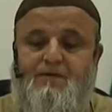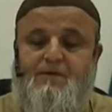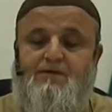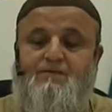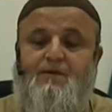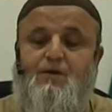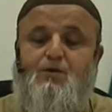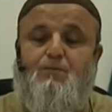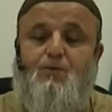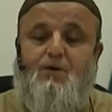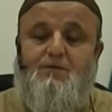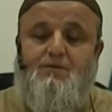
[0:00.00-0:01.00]
it is fard
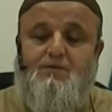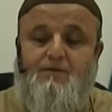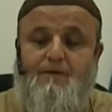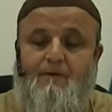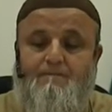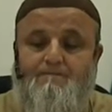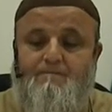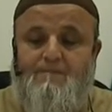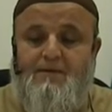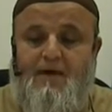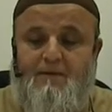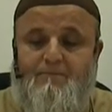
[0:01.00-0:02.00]
upon a